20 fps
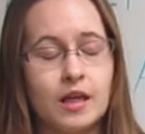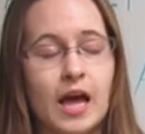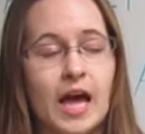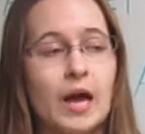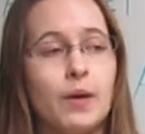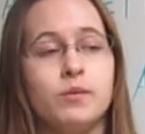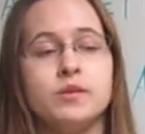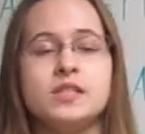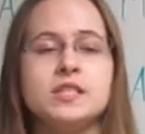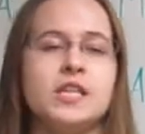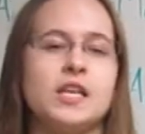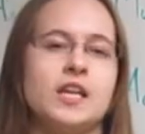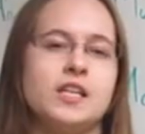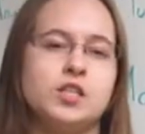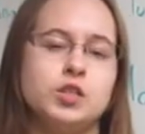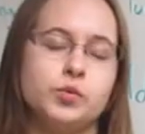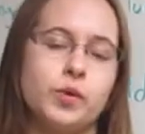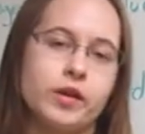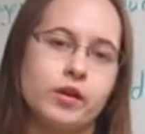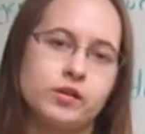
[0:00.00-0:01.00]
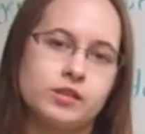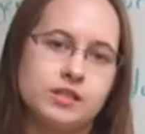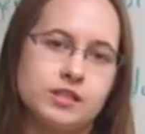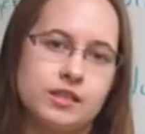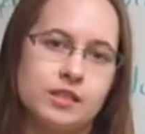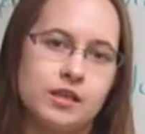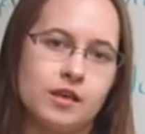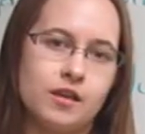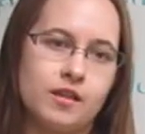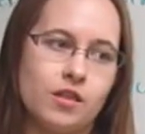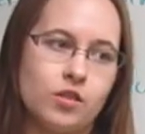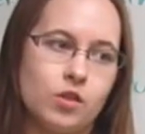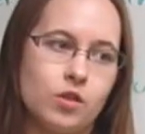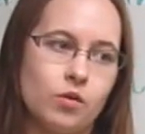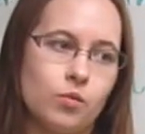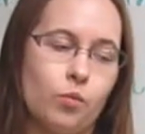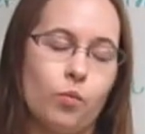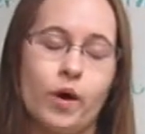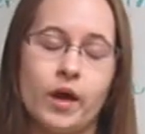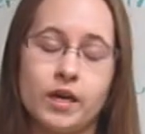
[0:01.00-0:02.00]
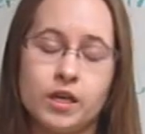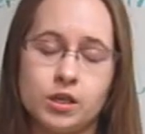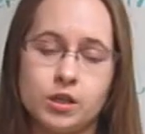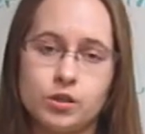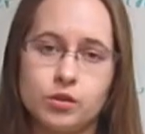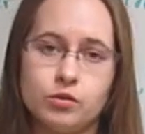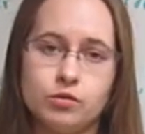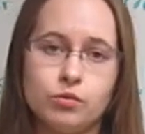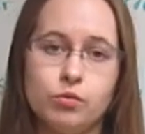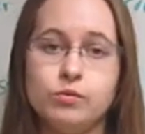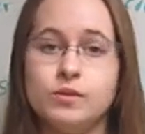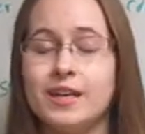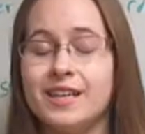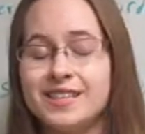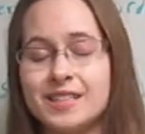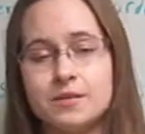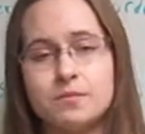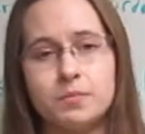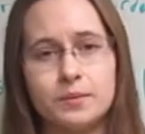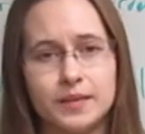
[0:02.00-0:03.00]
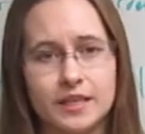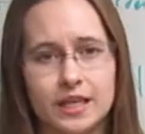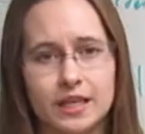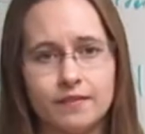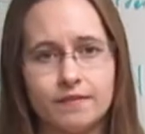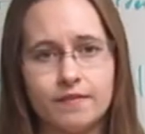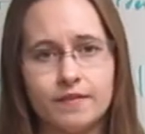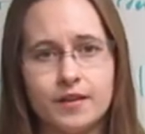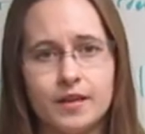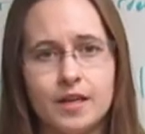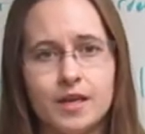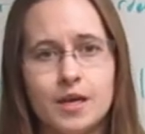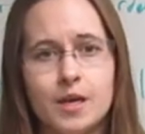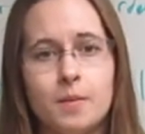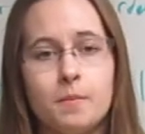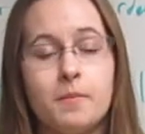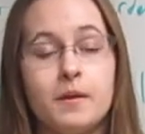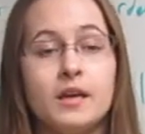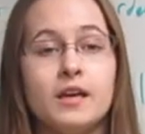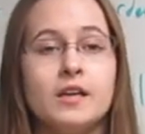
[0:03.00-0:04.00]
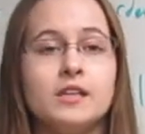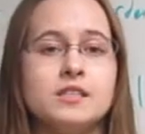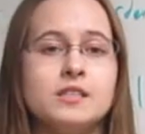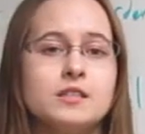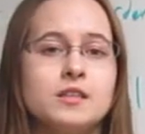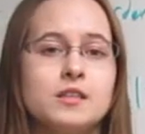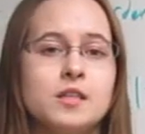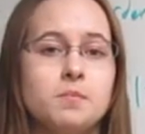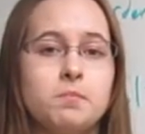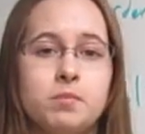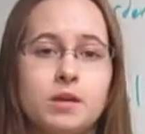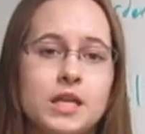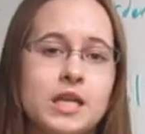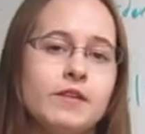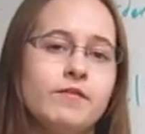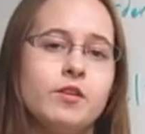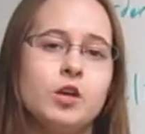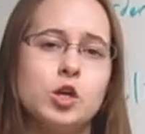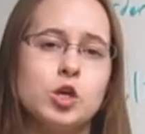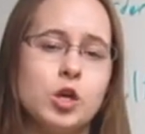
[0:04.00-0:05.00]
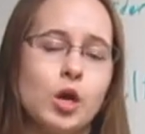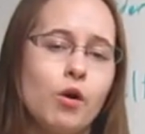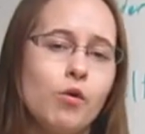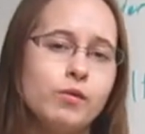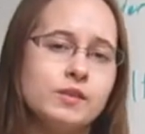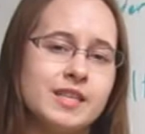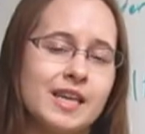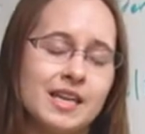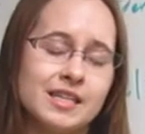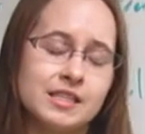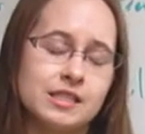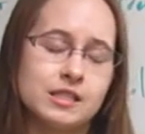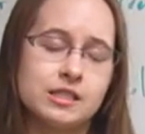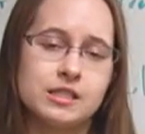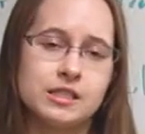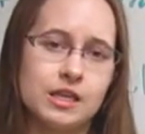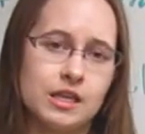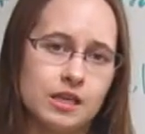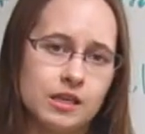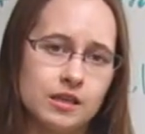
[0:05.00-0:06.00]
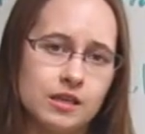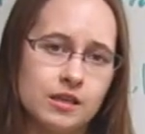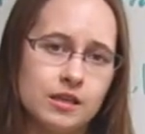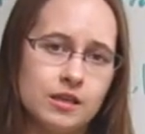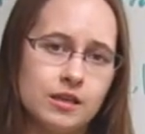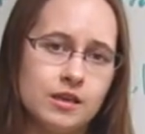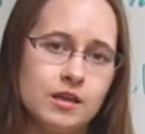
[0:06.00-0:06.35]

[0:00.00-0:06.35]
I would say it's a greater sin than the one who doesn't believe because the believer knows that it's a sin,